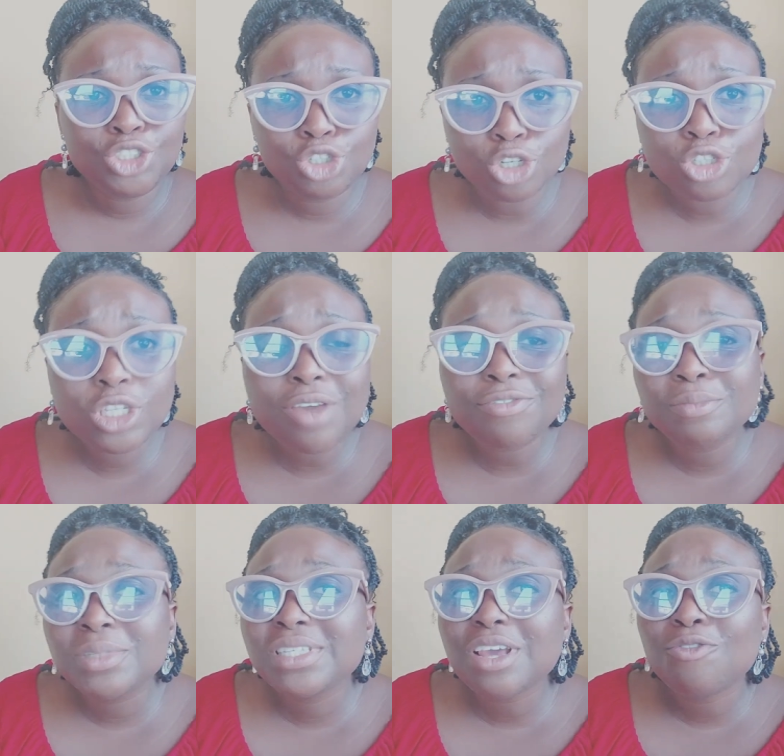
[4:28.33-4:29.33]
Joseph
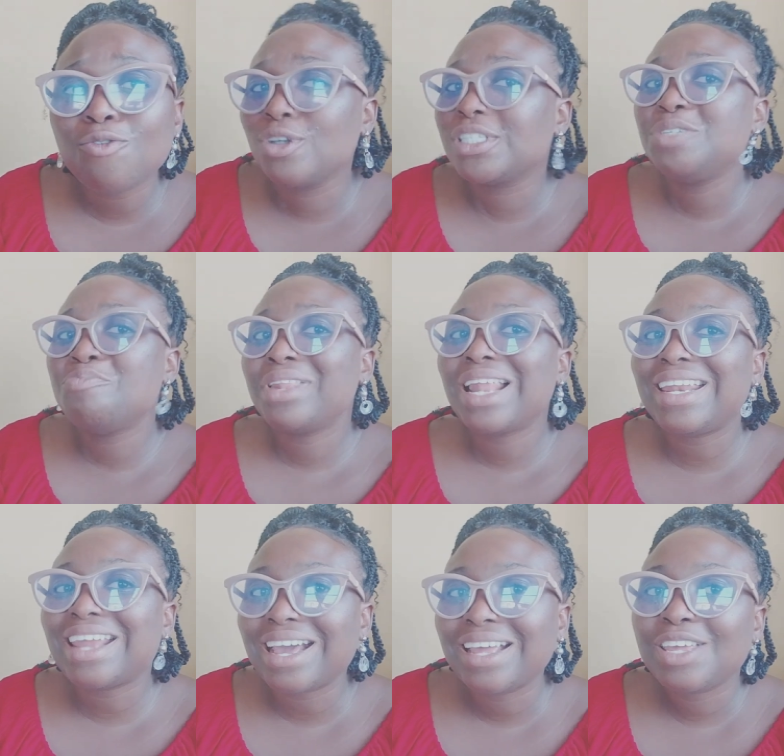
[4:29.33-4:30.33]
himself was the
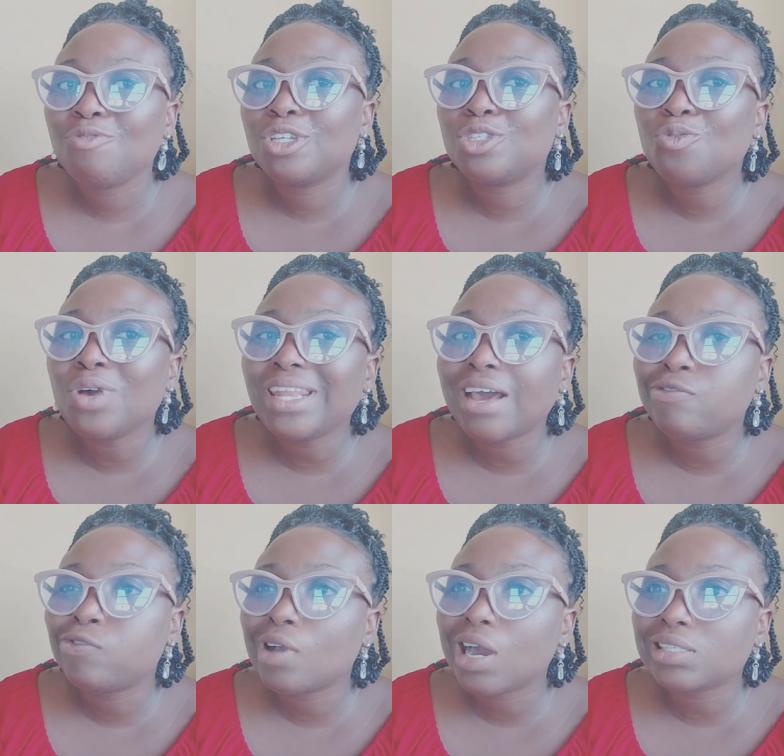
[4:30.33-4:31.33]
planner. He was the one that
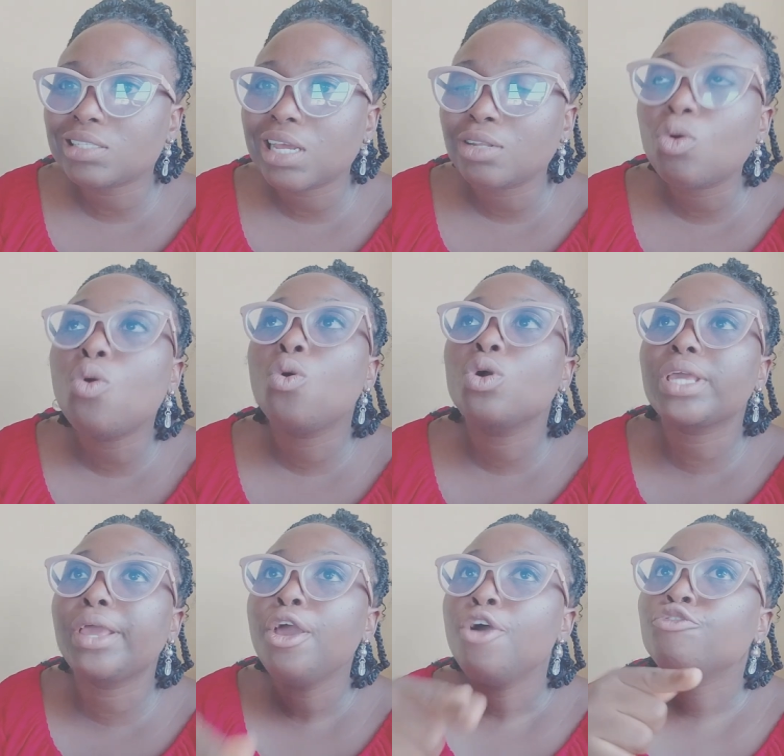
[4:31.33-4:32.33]
forecasted. Oh,
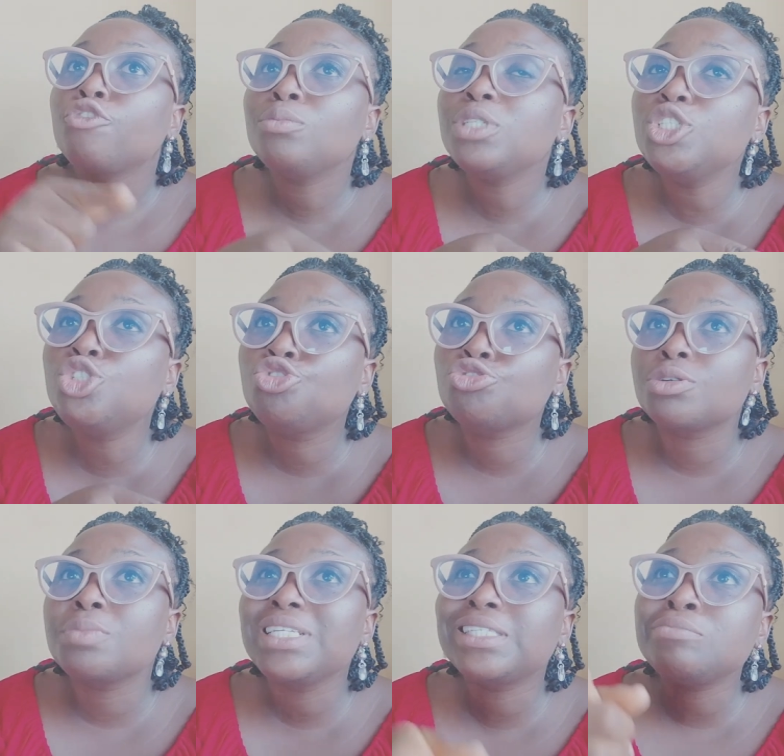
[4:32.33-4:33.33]
okay, from this
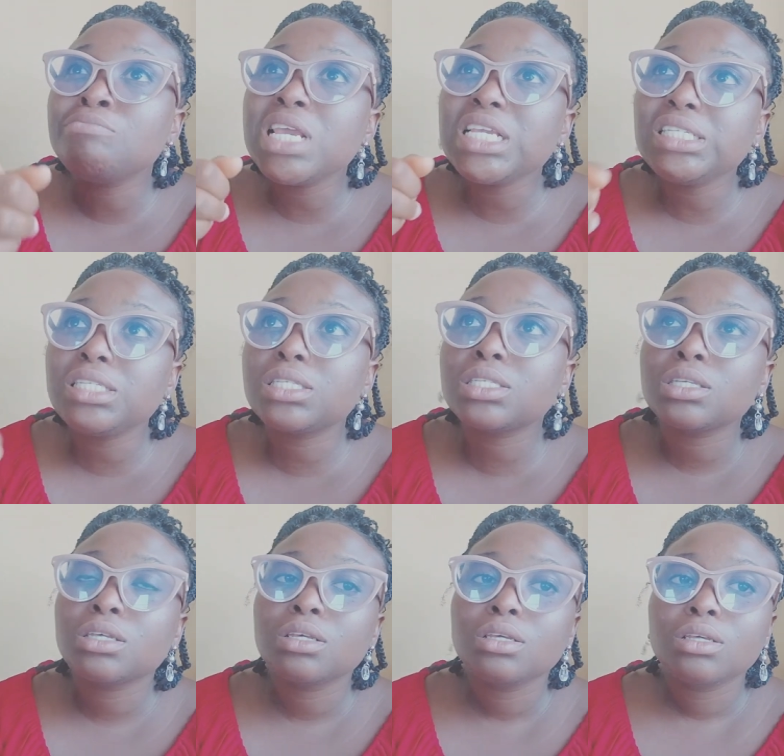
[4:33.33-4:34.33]
dream it means
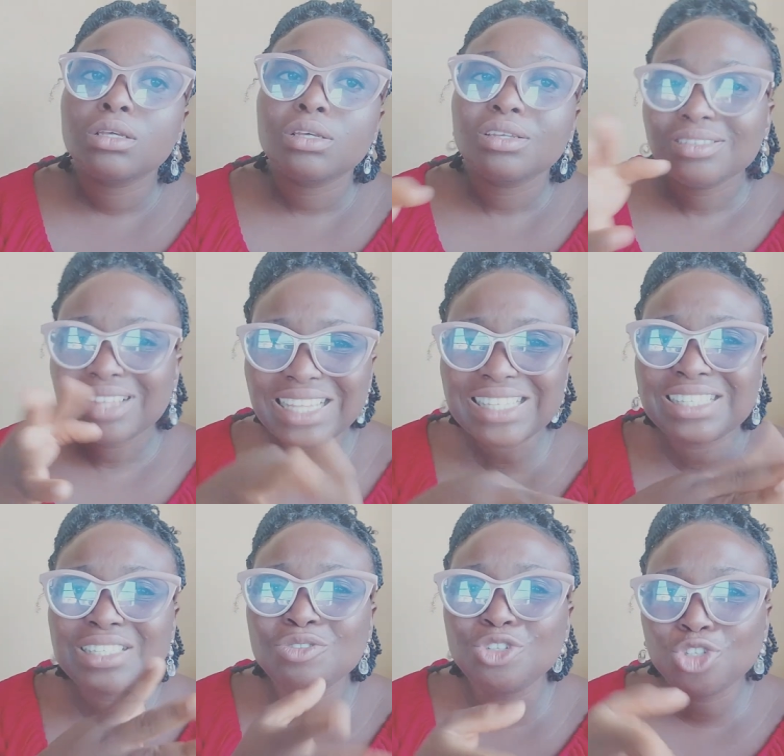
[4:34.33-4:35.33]
that
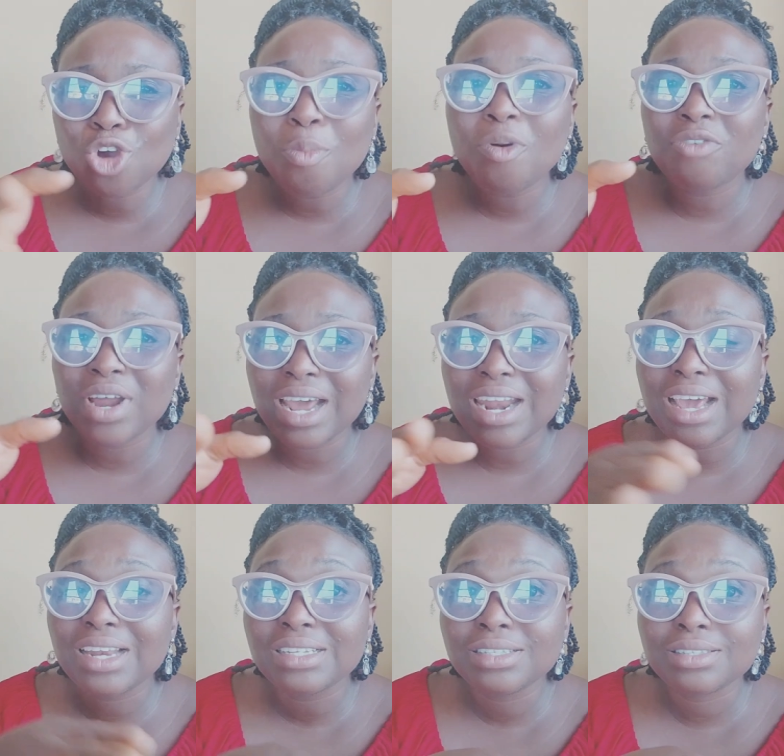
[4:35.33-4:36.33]
is the job of an
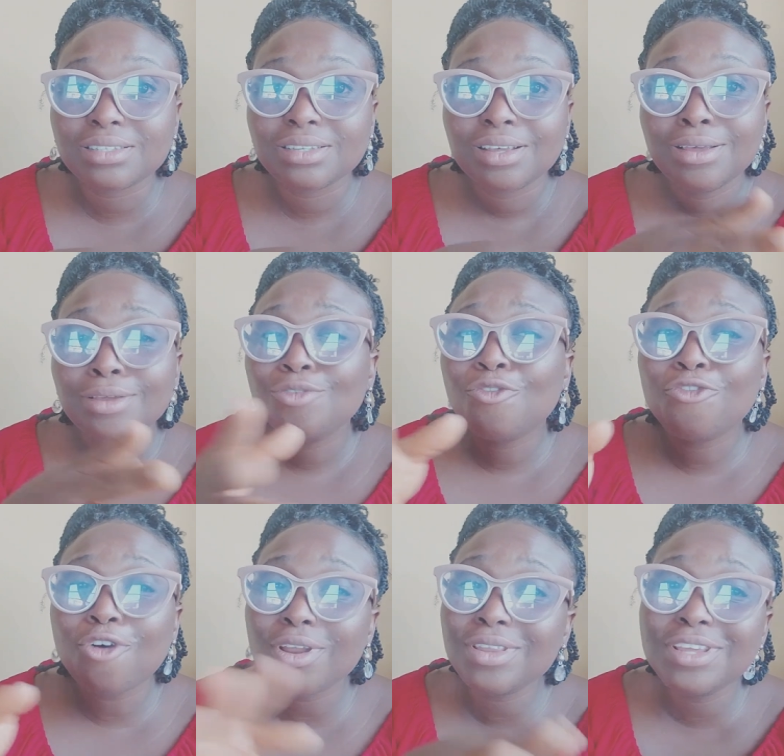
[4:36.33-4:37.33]
analyst.
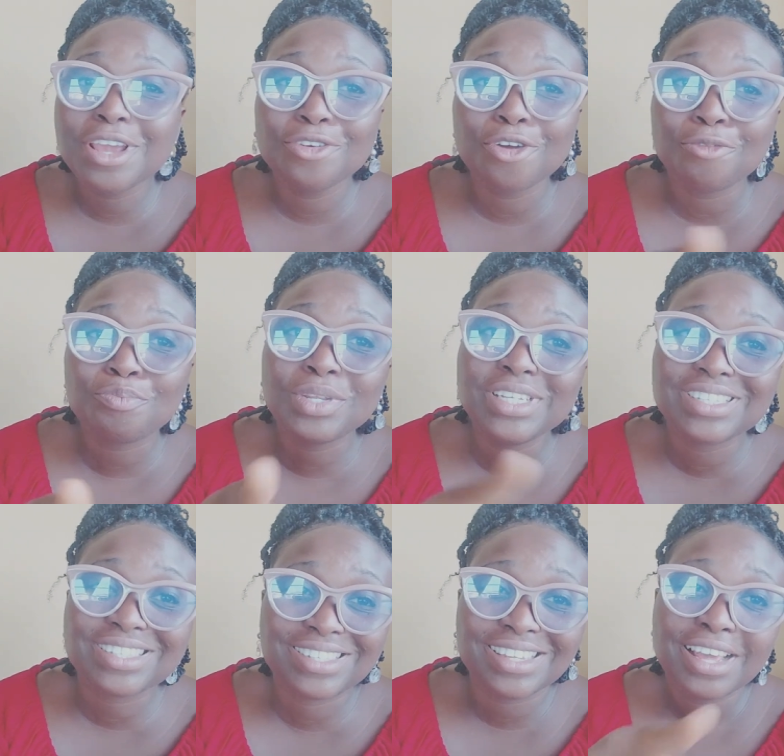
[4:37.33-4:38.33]
Funny enough,
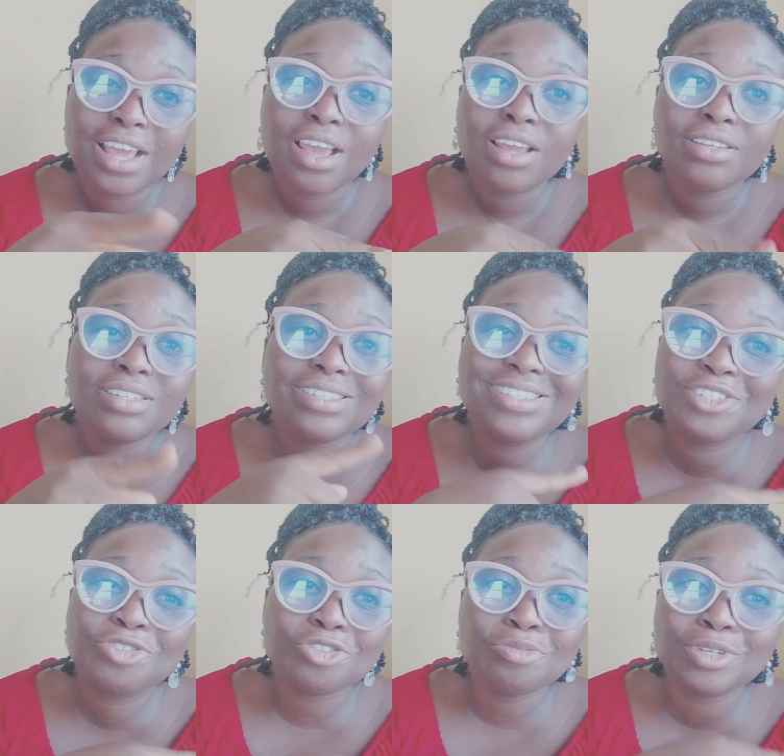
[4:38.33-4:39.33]
please,
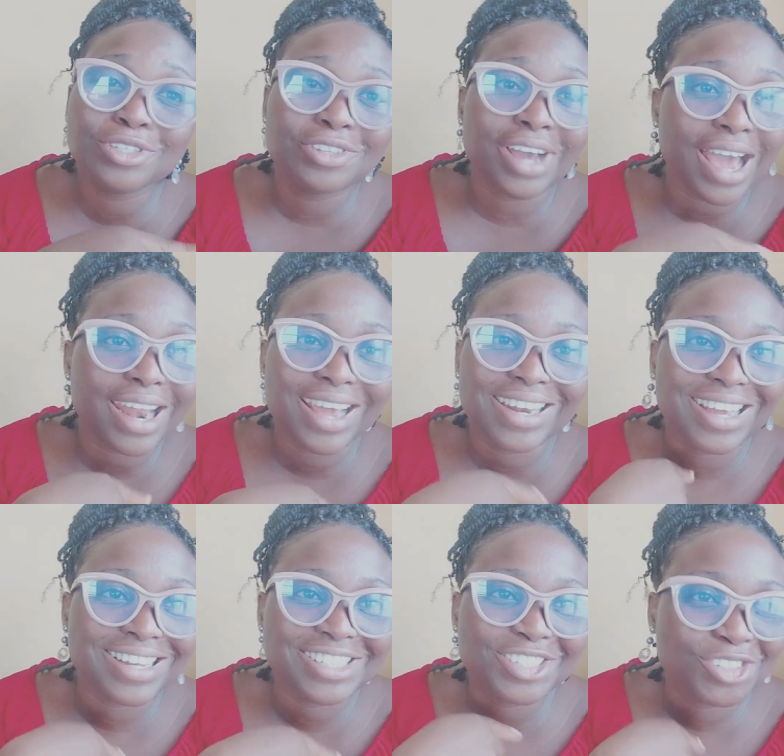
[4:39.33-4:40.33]
his dream is not an
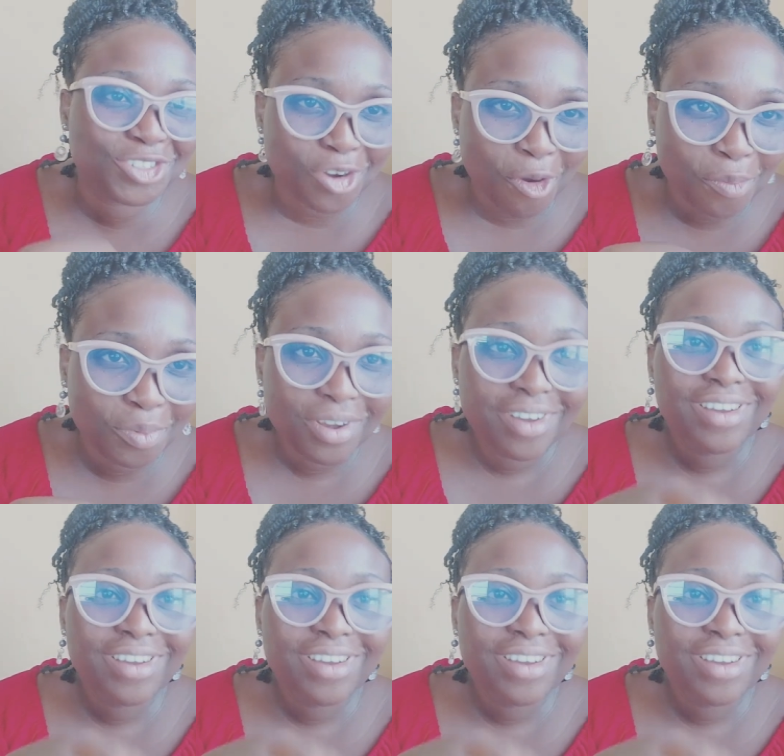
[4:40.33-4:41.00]
analyst job.